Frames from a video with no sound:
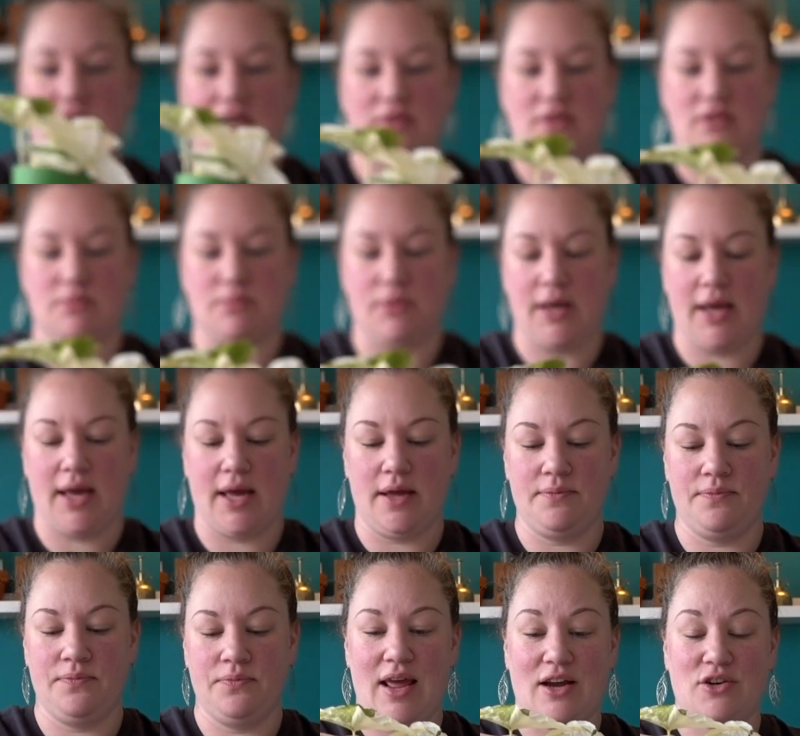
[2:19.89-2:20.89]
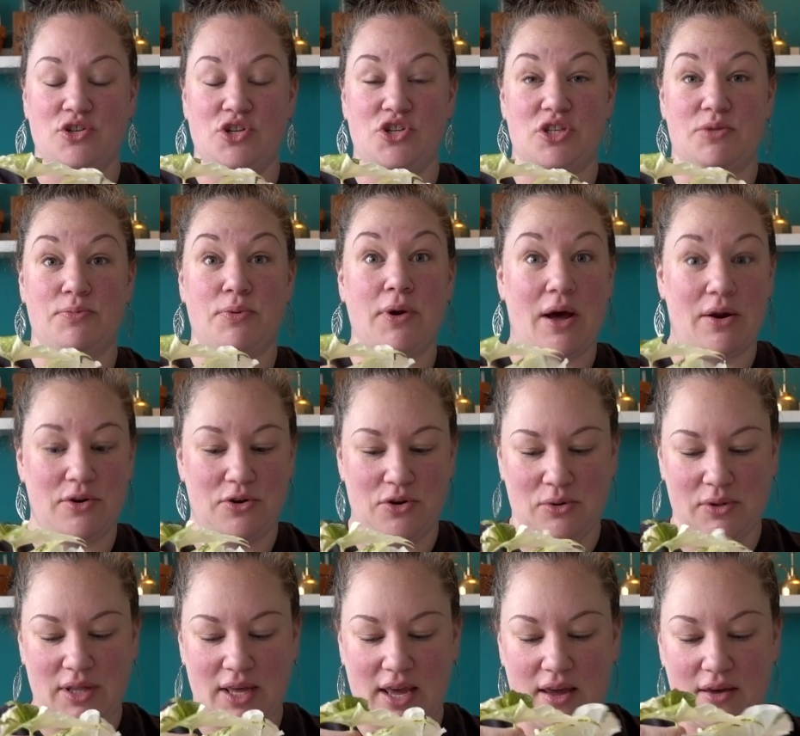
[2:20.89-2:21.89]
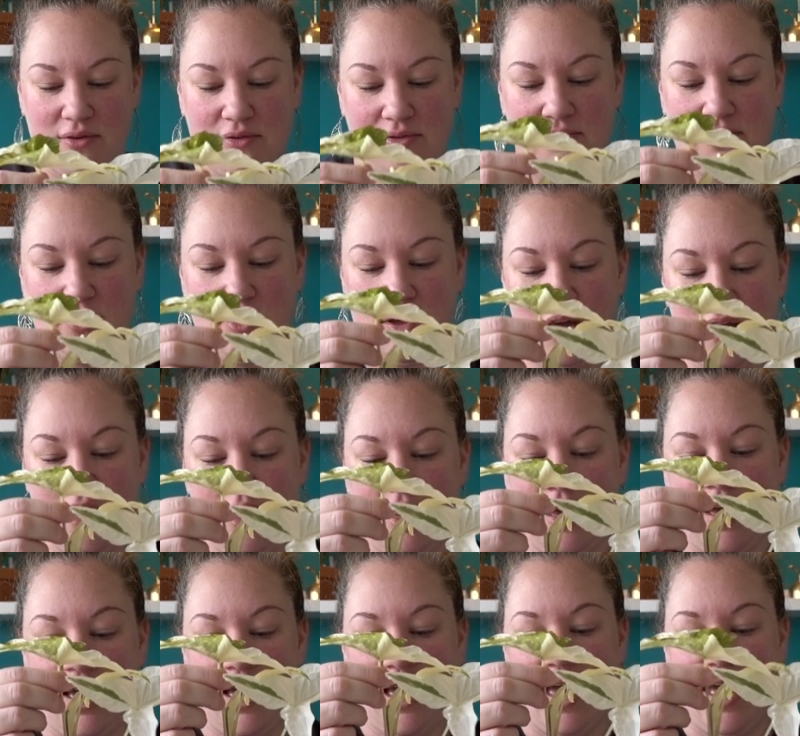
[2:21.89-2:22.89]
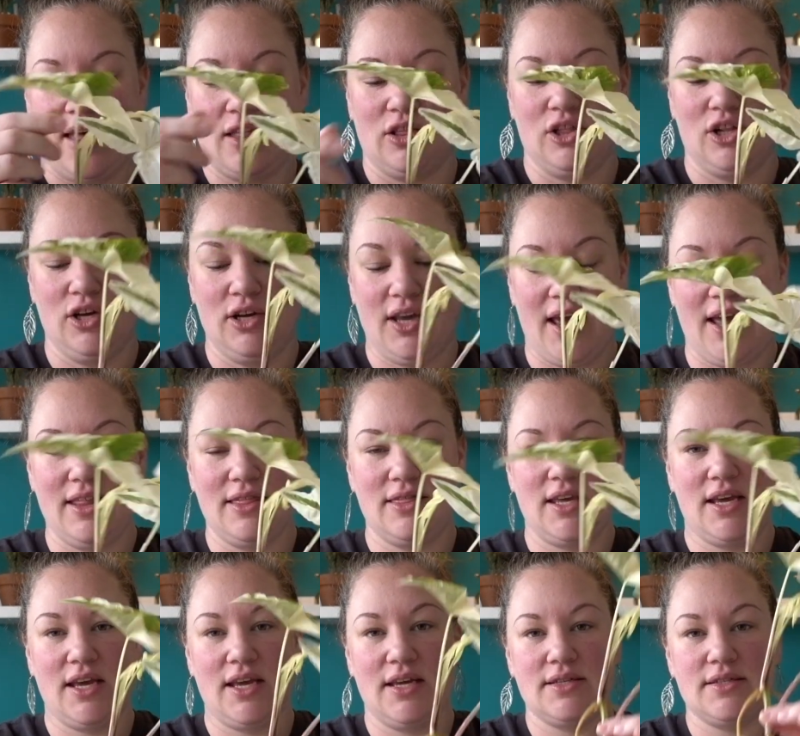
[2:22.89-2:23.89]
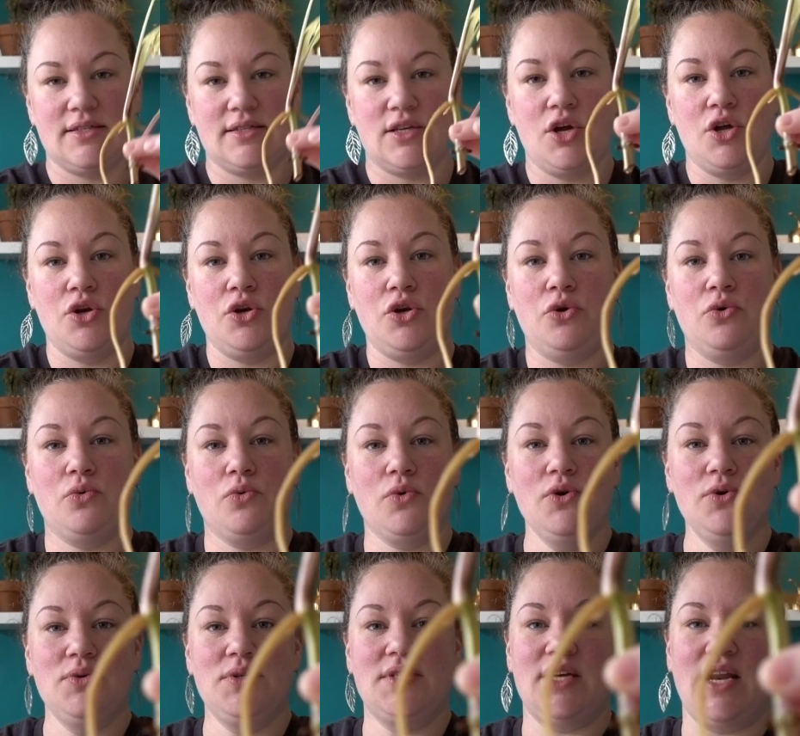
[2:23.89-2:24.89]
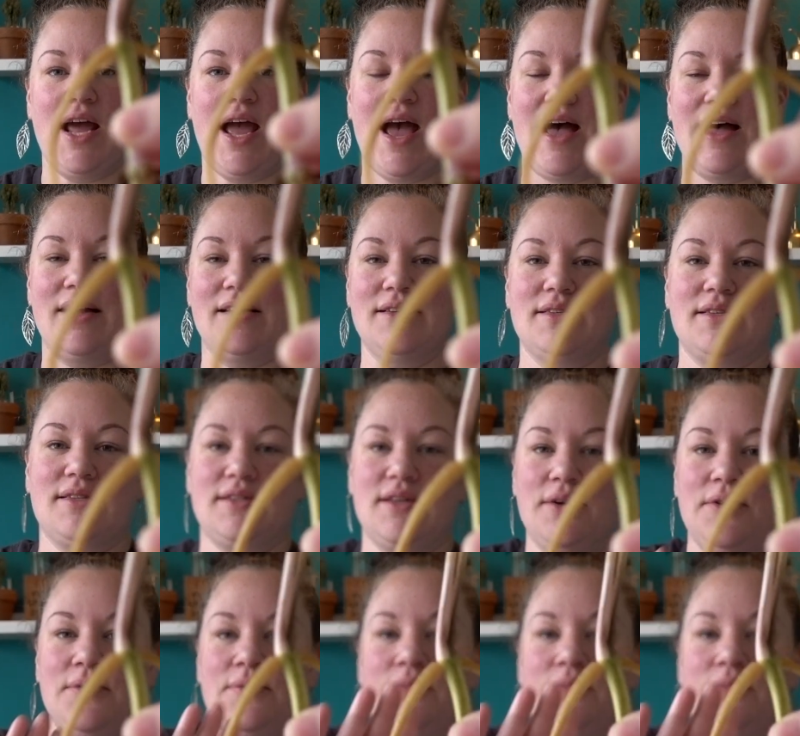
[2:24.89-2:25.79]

on this plant. It actually just put out a new leaf. And look at these new roots it has.